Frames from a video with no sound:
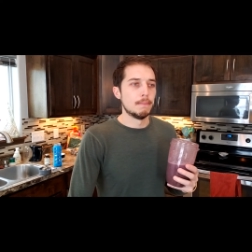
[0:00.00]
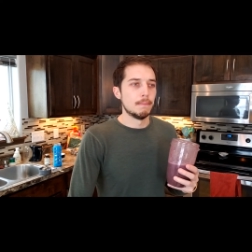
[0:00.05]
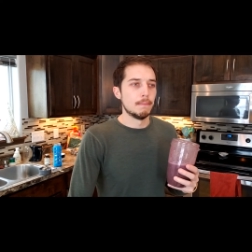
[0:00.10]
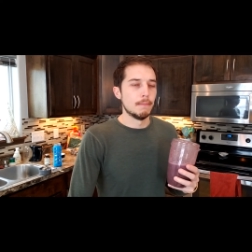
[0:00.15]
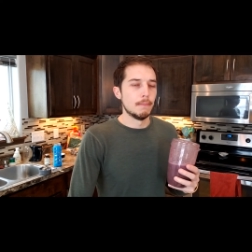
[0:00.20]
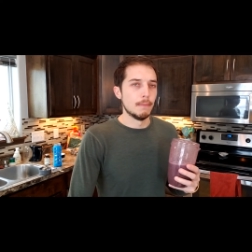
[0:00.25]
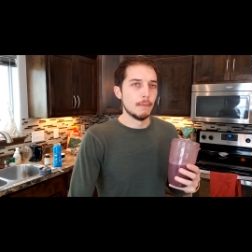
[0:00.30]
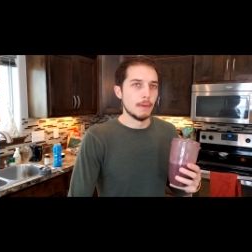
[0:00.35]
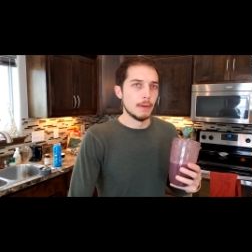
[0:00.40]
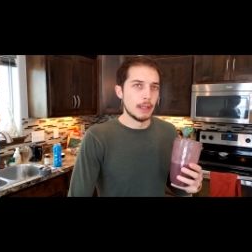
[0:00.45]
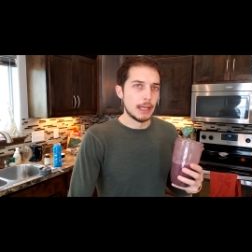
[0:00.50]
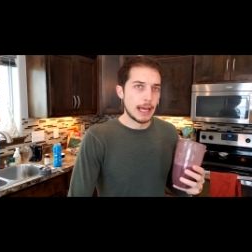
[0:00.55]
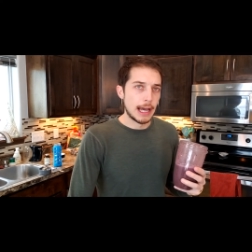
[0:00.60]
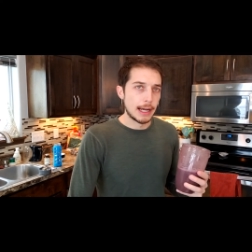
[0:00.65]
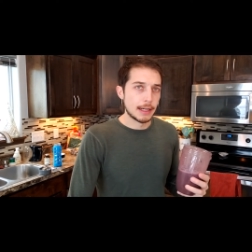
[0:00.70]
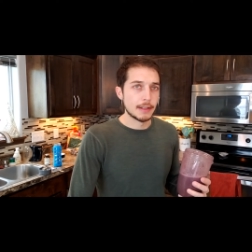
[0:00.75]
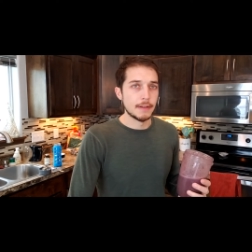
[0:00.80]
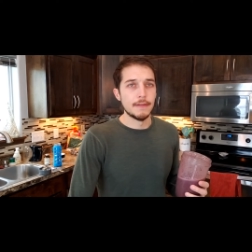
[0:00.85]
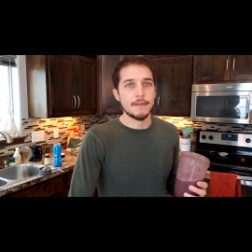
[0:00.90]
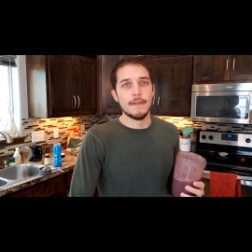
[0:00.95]
the act
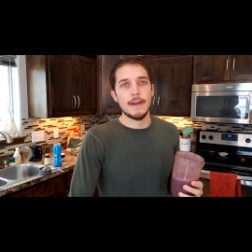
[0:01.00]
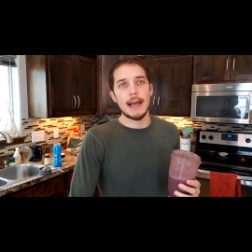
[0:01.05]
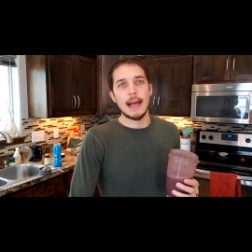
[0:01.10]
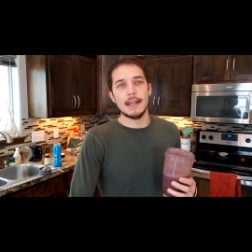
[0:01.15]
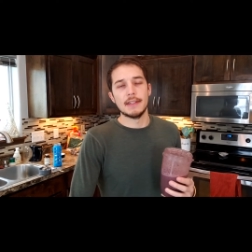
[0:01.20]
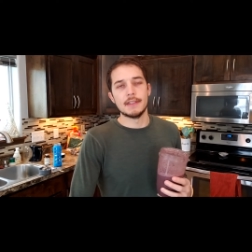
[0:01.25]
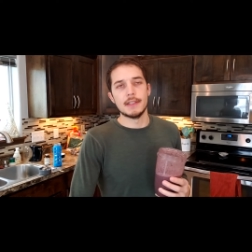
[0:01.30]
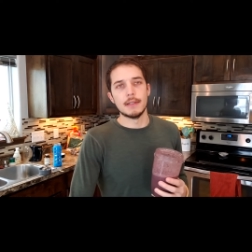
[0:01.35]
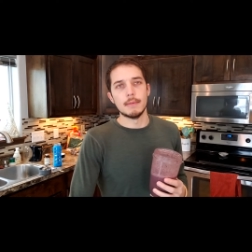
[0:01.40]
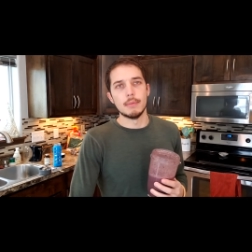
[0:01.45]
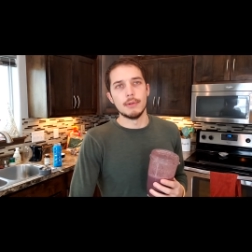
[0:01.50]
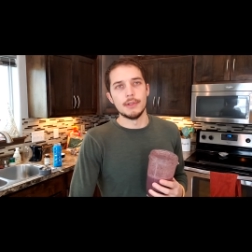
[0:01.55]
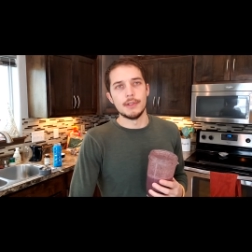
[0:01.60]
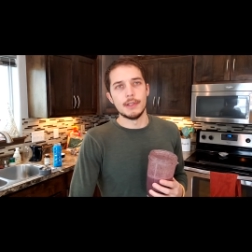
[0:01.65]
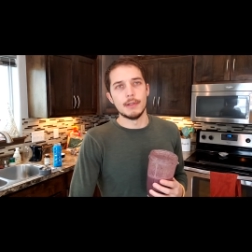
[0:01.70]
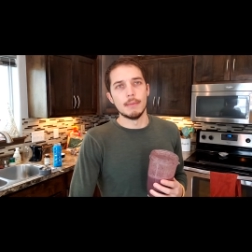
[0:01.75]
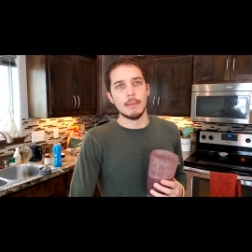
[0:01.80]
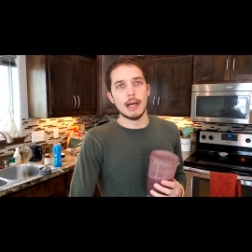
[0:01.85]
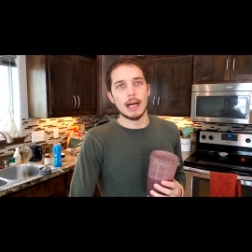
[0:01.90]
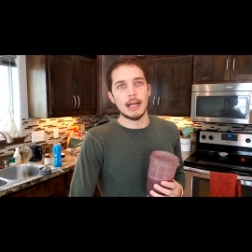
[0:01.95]
of fasting puts your
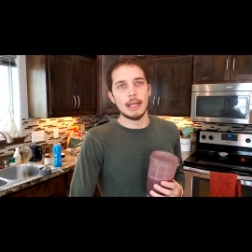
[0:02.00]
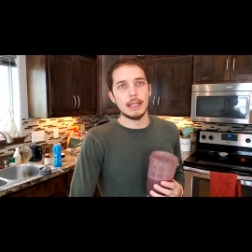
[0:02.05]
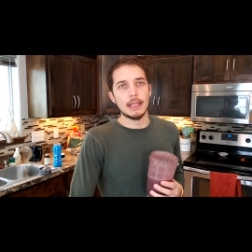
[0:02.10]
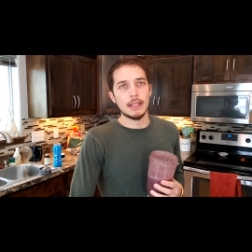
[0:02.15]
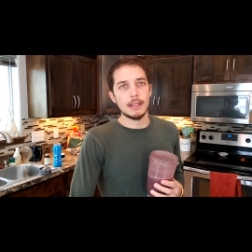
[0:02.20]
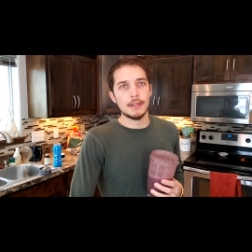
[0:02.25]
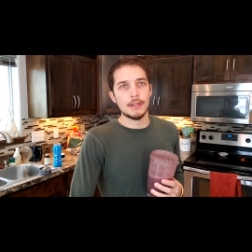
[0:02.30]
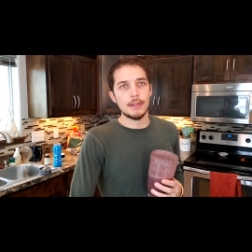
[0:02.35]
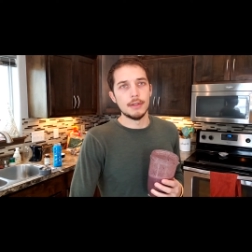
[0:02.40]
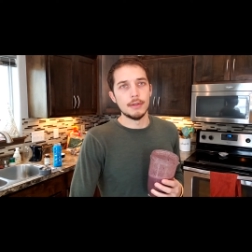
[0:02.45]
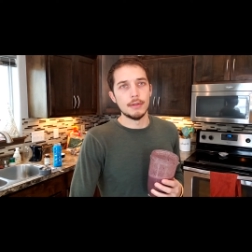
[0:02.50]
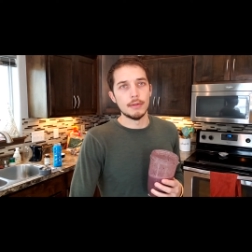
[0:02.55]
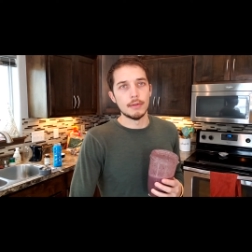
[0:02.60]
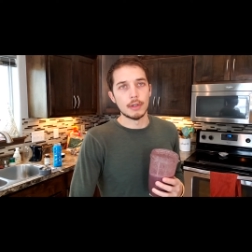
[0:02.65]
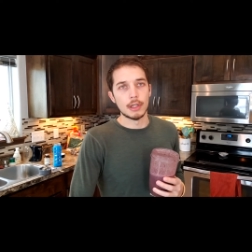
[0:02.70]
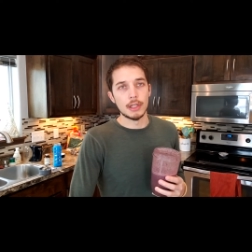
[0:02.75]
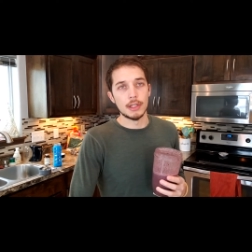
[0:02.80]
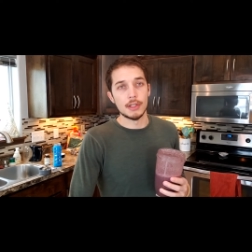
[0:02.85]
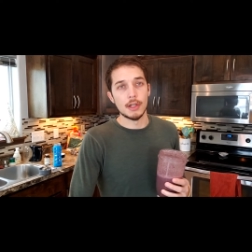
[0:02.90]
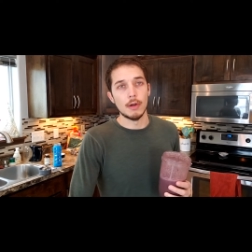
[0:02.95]
body into
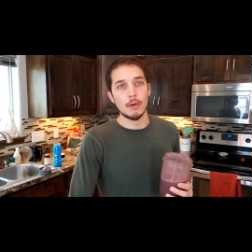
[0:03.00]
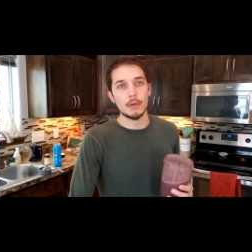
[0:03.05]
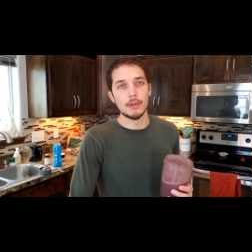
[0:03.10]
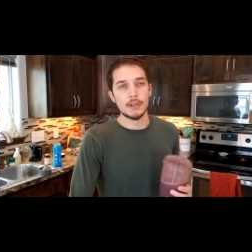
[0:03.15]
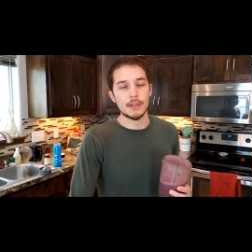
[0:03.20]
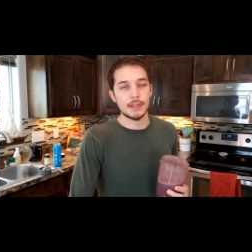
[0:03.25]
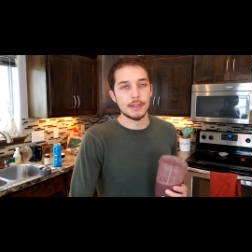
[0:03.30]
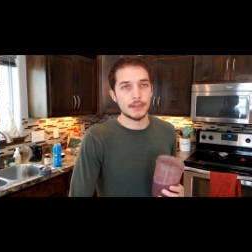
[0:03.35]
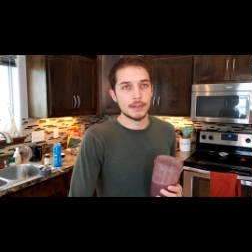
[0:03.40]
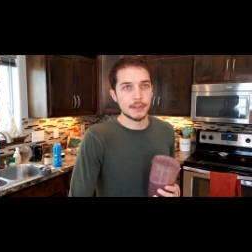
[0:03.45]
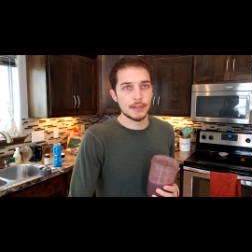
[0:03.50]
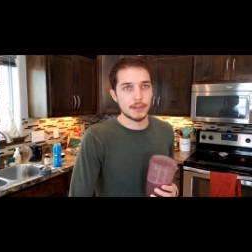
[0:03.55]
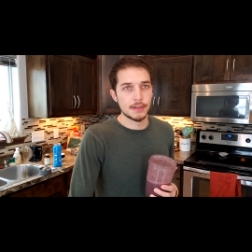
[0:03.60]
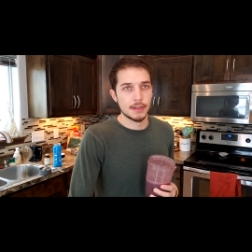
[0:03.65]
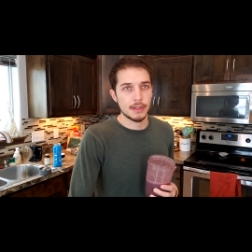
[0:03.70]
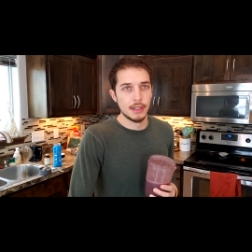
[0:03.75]
ketosis.